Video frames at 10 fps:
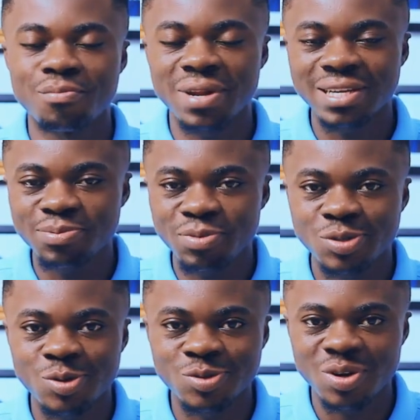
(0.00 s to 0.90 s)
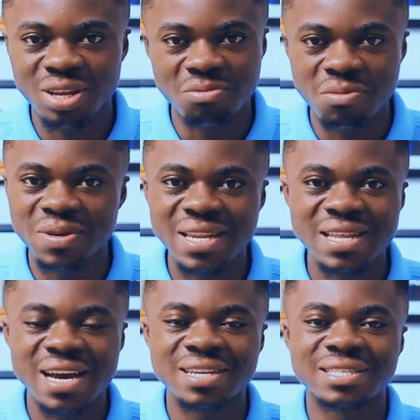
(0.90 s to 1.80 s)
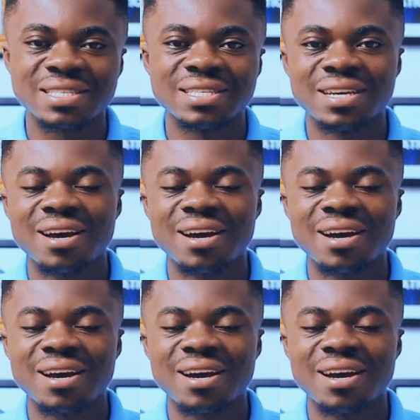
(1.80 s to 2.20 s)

But that's if you saw joining me, maybe the Andy.